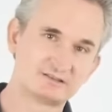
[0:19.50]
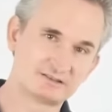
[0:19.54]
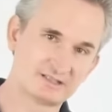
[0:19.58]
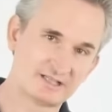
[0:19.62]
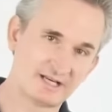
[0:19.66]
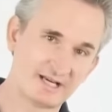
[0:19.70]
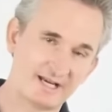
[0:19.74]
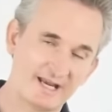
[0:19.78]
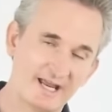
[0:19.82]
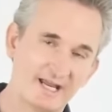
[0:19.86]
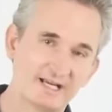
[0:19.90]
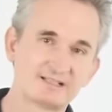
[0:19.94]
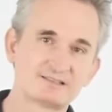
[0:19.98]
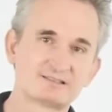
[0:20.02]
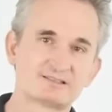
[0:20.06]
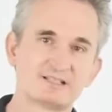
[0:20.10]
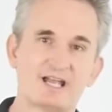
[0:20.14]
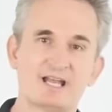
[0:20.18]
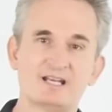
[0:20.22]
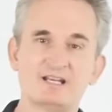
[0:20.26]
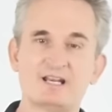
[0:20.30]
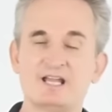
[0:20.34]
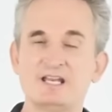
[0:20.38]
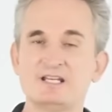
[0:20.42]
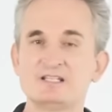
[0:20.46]
connects
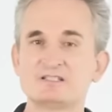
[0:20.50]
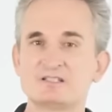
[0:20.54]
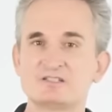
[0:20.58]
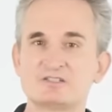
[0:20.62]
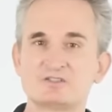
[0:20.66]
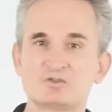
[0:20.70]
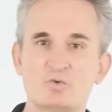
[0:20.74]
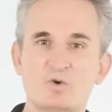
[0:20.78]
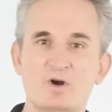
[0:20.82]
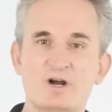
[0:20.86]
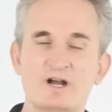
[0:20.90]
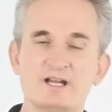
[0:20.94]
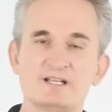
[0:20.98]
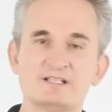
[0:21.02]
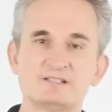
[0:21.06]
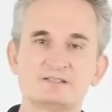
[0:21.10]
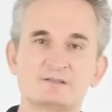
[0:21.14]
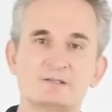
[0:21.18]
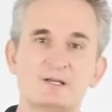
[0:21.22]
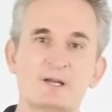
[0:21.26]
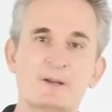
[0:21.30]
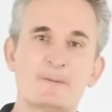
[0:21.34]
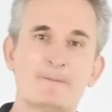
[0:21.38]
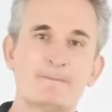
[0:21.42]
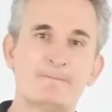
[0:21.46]
and intertwines
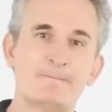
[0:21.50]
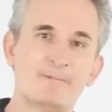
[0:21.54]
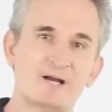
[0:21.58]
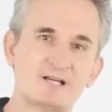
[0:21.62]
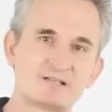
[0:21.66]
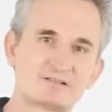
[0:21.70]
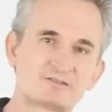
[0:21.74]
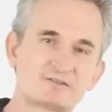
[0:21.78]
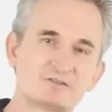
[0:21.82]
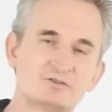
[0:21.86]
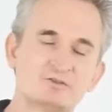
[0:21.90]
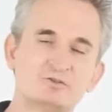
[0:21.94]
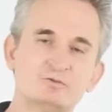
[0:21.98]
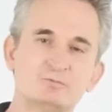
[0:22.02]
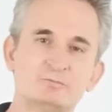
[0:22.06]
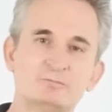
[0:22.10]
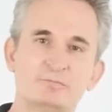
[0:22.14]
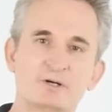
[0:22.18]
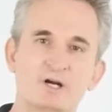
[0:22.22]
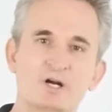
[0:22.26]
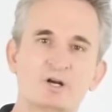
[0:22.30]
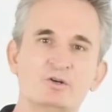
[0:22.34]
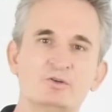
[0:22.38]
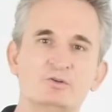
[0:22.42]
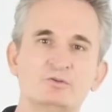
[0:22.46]
muscle,
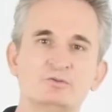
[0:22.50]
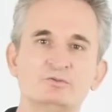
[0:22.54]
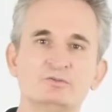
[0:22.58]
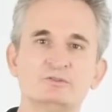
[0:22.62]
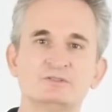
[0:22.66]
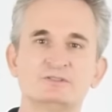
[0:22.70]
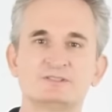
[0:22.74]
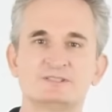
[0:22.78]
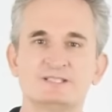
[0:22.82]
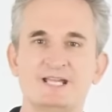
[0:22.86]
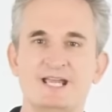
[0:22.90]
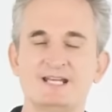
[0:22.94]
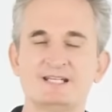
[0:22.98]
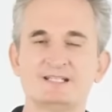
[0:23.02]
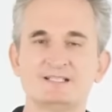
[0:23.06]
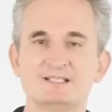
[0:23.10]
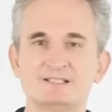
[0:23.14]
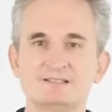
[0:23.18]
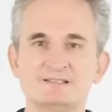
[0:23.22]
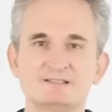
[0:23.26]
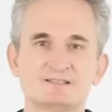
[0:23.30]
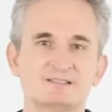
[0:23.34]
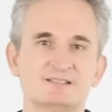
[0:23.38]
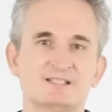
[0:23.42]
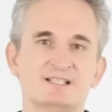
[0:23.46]
bone,
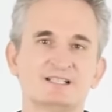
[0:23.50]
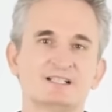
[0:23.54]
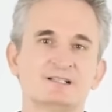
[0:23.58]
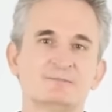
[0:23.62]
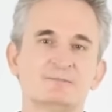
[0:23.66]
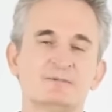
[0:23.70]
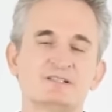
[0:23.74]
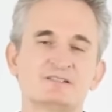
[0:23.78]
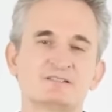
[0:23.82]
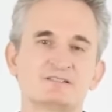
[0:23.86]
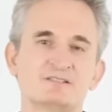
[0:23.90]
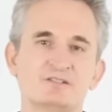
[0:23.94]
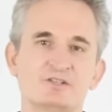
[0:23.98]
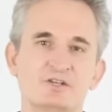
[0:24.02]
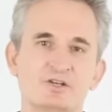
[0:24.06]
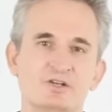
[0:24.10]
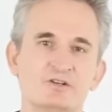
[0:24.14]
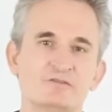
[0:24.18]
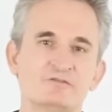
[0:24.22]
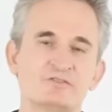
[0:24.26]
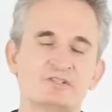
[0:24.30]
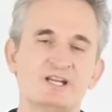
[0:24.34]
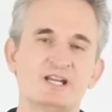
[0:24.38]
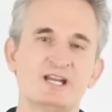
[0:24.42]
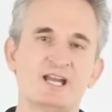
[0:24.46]
tendons, ligaments,
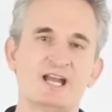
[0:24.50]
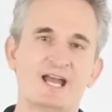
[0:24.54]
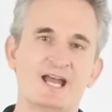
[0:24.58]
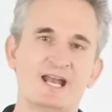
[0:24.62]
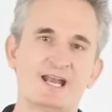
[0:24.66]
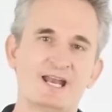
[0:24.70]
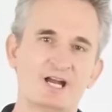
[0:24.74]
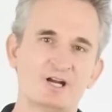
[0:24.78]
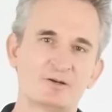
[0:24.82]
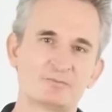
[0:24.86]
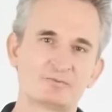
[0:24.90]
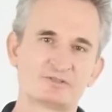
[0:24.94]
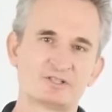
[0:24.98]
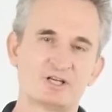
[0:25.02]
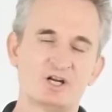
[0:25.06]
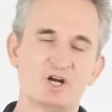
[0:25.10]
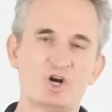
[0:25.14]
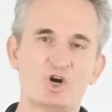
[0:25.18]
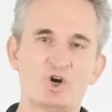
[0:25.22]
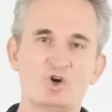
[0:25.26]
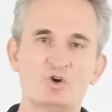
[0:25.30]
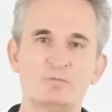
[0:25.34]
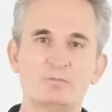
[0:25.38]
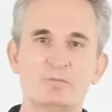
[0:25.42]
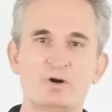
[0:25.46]
nerves, and helps the
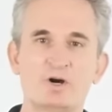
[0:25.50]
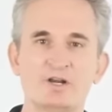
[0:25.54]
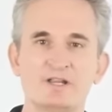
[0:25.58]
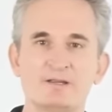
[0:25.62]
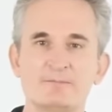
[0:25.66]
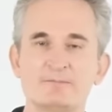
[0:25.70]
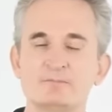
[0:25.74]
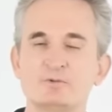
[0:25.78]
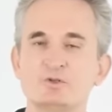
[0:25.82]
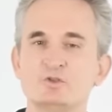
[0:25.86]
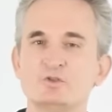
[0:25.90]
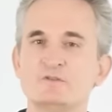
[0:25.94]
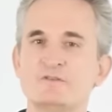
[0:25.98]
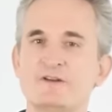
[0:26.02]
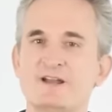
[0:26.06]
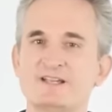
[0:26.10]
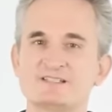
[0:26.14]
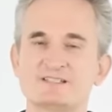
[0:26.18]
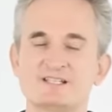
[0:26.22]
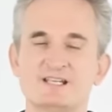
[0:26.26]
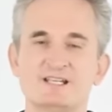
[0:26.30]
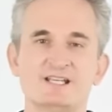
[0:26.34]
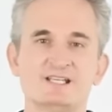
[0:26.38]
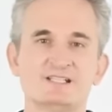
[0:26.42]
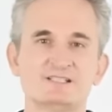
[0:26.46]
whole body move as
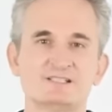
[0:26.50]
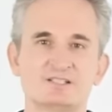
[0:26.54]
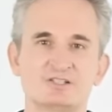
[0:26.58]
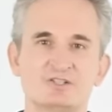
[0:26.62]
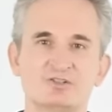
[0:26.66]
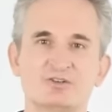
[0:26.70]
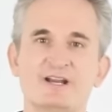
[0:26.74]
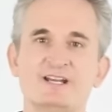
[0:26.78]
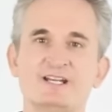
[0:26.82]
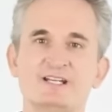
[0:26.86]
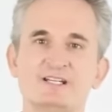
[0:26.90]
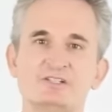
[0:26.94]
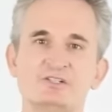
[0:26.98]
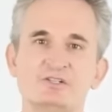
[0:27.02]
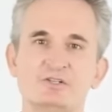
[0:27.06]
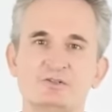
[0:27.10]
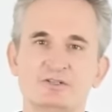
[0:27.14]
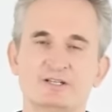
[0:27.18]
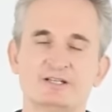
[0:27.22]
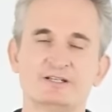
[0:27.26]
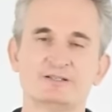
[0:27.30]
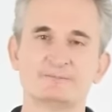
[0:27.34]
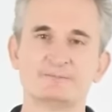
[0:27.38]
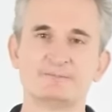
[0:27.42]
an integrated unit.